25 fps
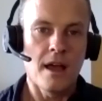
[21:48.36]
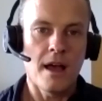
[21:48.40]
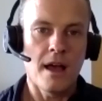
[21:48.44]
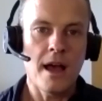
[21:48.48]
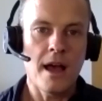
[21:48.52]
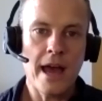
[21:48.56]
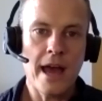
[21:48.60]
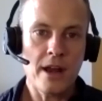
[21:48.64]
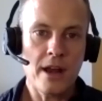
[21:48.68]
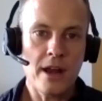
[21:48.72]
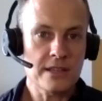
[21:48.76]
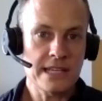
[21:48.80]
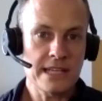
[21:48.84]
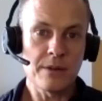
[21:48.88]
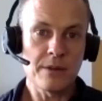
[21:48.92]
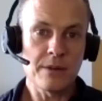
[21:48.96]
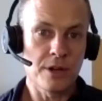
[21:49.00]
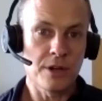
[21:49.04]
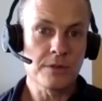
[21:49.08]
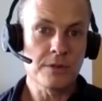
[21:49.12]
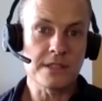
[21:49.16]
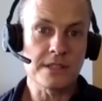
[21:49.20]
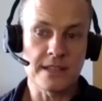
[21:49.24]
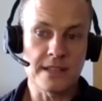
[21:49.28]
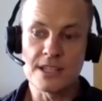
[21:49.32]
And I'll tell you what
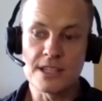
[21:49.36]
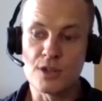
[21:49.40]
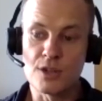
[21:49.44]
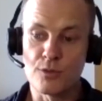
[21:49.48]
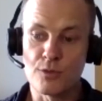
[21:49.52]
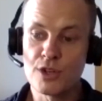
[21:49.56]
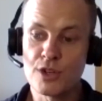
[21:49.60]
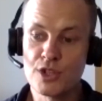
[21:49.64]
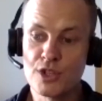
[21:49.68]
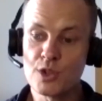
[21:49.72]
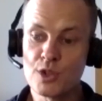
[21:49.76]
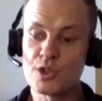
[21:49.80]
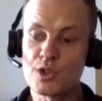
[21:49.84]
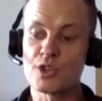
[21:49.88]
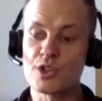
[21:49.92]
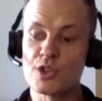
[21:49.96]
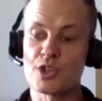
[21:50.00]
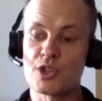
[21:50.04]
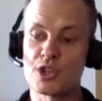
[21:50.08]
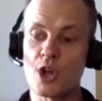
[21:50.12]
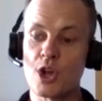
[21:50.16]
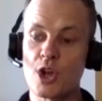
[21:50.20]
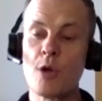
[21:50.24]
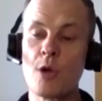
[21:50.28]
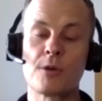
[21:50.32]
else it does. It reduces
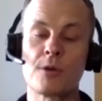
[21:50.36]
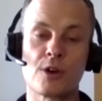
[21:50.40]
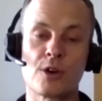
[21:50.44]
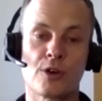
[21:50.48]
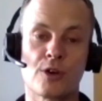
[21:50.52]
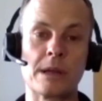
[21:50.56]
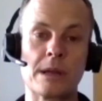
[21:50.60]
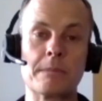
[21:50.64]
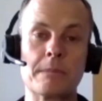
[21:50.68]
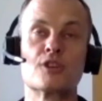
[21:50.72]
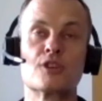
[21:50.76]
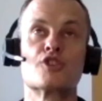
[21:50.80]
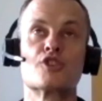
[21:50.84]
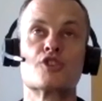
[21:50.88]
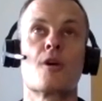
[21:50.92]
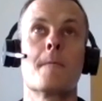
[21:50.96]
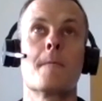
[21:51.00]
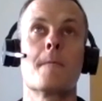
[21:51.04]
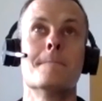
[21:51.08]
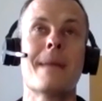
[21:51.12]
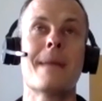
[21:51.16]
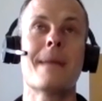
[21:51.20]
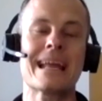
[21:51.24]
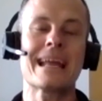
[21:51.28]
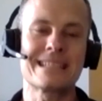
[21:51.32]
scope creep
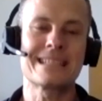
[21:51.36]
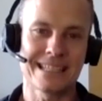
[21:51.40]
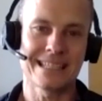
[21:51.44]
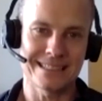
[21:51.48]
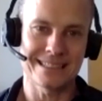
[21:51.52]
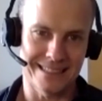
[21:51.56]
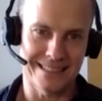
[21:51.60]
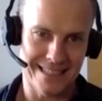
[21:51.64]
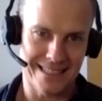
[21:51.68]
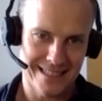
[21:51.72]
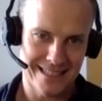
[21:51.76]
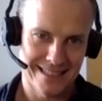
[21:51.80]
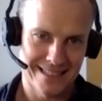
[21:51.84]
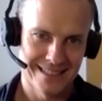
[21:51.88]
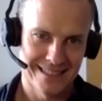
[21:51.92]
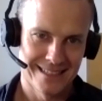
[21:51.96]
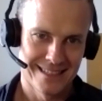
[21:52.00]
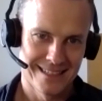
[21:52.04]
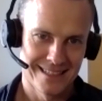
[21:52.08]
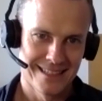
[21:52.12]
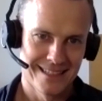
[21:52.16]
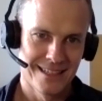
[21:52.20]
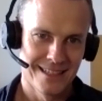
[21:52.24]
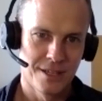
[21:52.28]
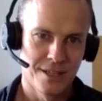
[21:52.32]
dramatically
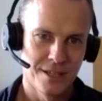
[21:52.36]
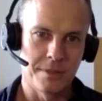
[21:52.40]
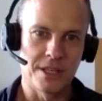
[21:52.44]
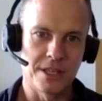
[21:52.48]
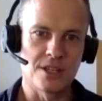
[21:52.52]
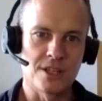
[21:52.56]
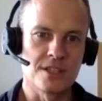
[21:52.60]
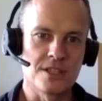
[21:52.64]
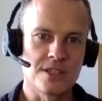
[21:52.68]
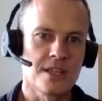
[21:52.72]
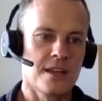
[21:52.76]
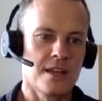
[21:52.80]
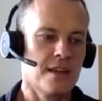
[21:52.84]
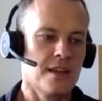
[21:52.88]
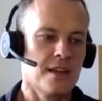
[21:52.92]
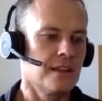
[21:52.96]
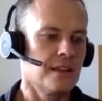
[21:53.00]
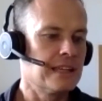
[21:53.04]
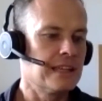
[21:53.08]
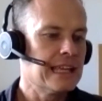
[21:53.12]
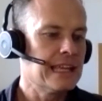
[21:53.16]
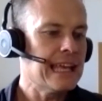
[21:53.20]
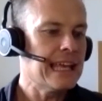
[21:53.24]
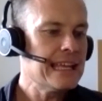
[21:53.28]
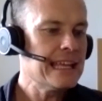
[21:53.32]
because
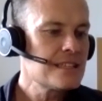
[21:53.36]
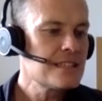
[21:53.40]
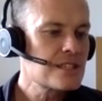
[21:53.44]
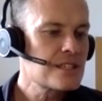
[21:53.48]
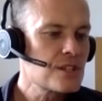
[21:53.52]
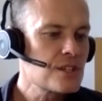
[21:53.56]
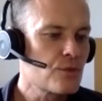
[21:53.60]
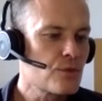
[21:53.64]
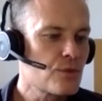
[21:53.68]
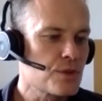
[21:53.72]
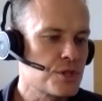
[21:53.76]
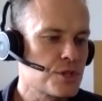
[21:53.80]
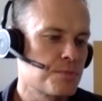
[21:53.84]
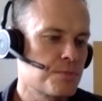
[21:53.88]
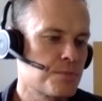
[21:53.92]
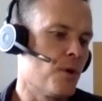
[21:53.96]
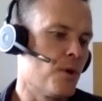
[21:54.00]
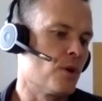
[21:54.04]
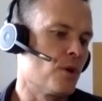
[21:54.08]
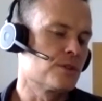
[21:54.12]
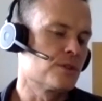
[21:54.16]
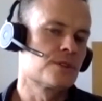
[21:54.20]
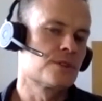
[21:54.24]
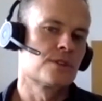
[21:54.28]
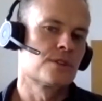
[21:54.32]
the instant
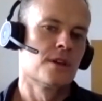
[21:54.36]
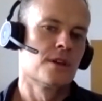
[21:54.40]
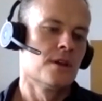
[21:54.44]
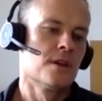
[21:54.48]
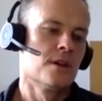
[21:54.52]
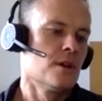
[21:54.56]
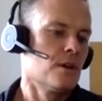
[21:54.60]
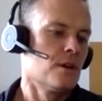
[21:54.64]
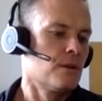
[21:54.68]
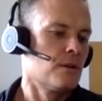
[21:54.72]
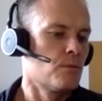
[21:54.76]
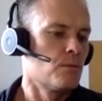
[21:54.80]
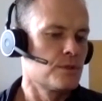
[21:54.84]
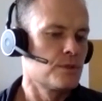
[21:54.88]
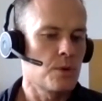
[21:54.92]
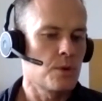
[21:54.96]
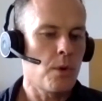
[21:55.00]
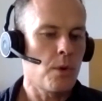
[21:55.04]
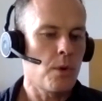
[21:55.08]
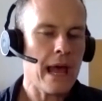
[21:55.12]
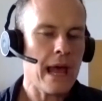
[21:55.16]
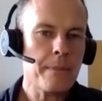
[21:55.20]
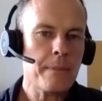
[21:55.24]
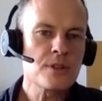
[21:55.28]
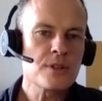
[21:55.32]
response. See,
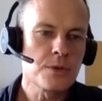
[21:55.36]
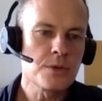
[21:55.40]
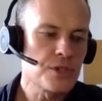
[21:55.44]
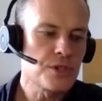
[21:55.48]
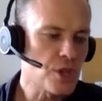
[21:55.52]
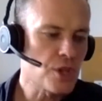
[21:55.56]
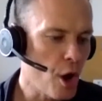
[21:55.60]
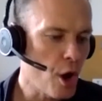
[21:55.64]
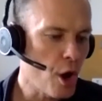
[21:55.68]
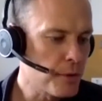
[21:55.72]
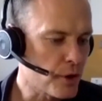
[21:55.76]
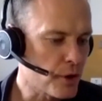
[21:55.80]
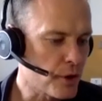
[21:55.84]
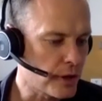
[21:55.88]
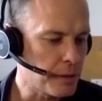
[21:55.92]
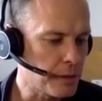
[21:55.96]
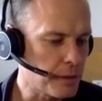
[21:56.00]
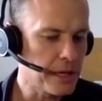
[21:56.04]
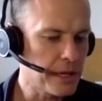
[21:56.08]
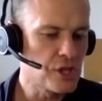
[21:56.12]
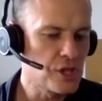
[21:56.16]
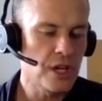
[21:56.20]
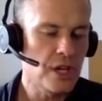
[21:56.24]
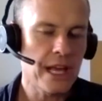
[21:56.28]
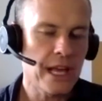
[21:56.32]
what happens with scope creep
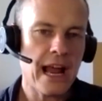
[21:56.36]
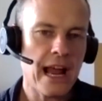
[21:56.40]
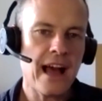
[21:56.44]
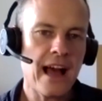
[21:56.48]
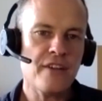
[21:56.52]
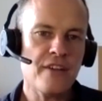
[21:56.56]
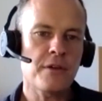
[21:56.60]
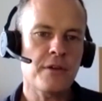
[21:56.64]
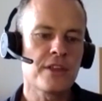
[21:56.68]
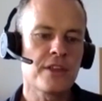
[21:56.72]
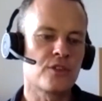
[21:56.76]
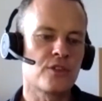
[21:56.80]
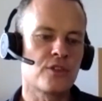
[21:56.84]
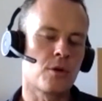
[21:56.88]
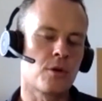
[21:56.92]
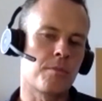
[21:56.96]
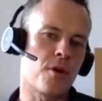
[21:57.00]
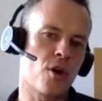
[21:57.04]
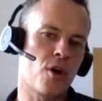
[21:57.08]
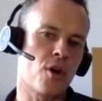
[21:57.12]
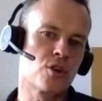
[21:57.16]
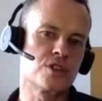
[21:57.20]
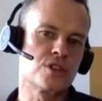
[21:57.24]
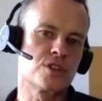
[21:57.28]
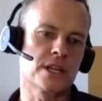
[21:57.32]
is you get halfway through a
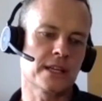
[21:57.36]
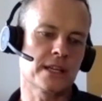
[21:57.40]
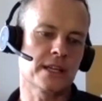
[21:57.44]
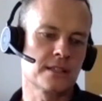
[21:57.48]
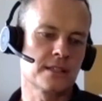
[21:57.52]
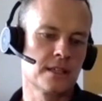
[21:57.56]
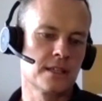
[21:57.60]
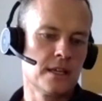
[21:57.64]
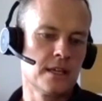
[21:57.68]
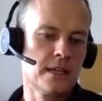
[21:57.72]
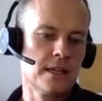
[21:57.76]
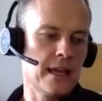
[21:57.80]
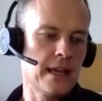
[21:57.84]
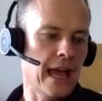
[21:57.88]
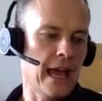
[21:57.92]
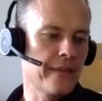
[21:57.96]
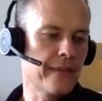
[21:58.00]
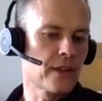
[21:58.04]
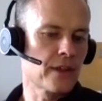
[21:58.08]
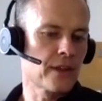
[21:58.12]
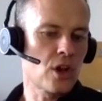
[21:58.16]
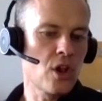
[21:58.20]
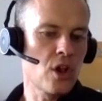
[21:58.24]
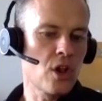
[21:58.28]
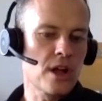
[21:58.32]
project and
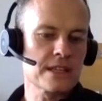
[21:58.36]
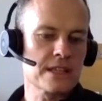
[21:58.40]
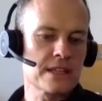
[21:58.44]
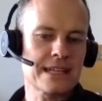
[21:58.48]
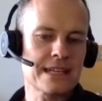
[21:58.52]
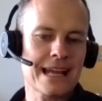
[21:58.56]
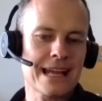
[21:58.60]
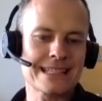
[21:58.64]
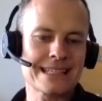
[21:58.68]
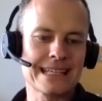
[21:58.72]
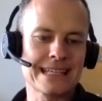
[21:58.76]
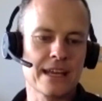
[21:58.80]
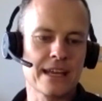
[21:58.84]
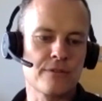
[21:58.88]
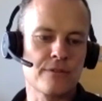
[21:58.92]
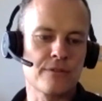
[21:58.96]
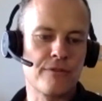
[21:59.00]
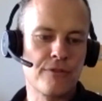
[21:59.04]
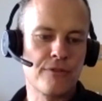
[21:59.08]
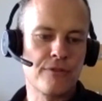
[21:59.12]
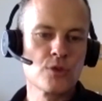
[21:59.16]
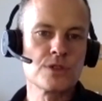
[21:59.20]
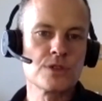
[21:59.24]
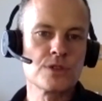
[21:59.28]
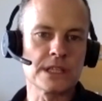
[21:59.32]
the client starts to get
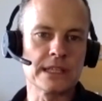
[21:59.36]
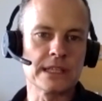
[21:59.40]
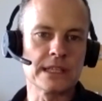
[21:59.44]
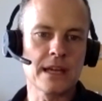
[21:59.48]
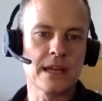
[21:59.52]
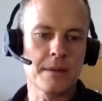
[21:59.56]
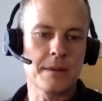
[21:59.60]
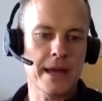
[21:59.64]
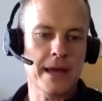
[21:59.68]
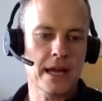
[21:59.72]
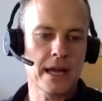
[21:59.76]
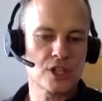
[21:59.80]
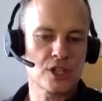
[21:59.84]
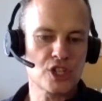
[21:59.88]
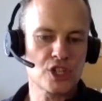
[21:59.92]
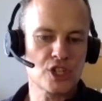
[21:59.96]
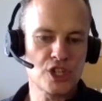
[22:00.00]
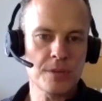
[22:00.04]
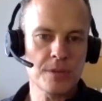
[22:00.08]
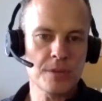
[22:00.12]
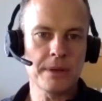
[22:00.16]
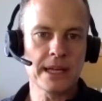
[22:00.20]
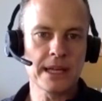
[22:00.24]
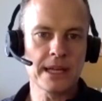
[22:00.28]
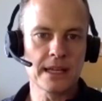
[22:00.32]
fruity about
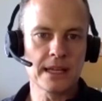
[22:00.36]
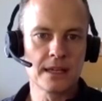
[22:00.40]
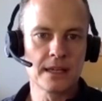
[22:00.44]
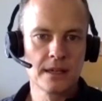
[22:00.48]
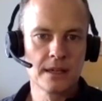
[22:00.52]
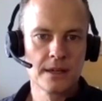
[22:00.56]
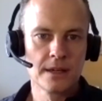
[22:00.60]
shipping.